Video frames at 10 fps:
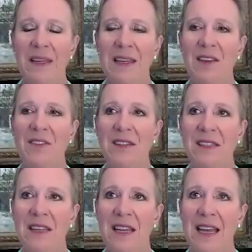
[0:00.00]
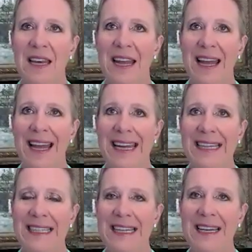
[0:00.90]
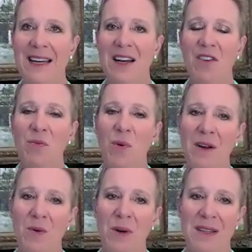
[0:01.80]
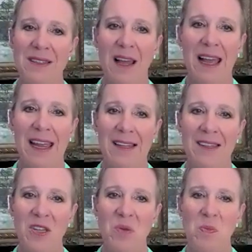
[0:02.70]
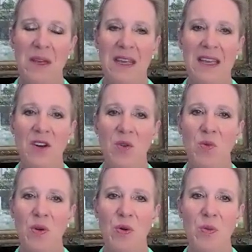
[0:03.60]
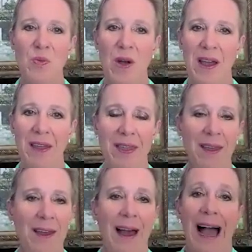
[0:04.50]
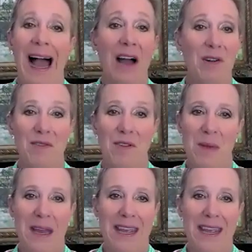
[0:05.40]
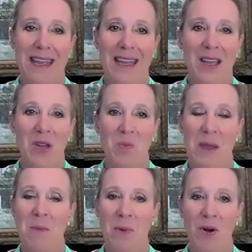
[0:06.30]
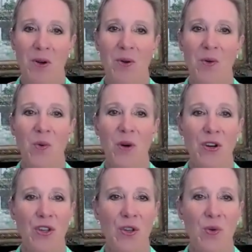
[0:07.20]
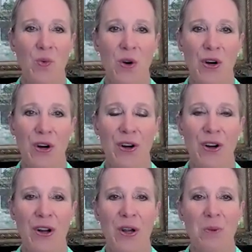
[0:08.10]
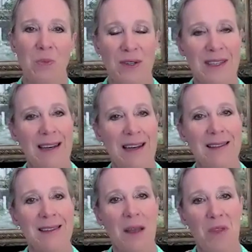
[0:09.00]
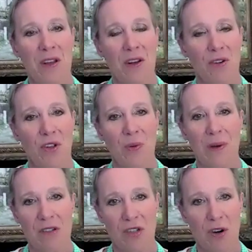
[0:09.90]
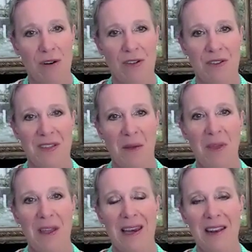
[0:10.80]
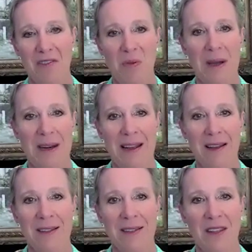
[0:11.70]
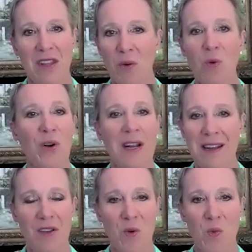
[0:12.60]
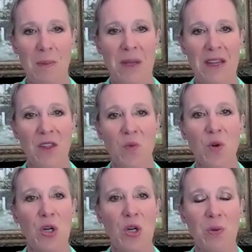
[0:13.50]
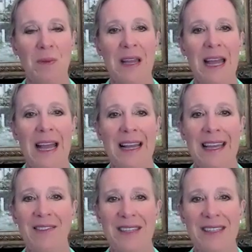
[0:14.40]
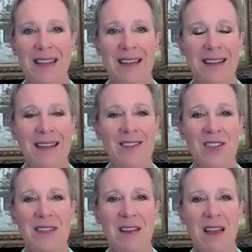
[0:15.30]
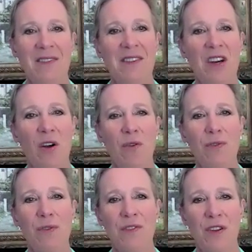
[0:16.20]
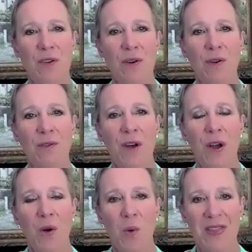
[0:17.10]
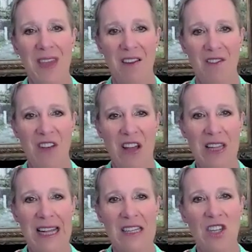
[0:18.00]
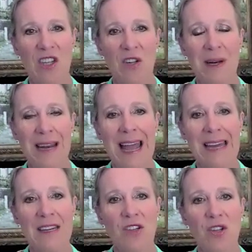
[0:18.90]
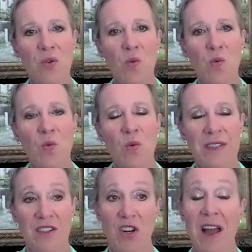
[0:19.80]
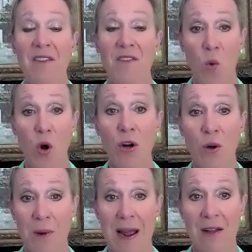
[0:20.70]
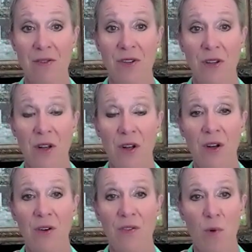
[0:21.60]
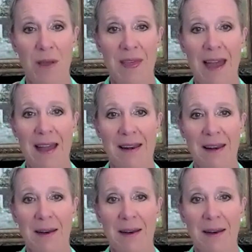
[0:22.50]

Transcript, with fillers: give us an idea of what it was like to be in a room with however many people where you were presenting something or you were in charge of something and everybody else, and there weren't any other women in the room. Give us just kind of an overview of what that felt like to you, and how did you have a workaround for that?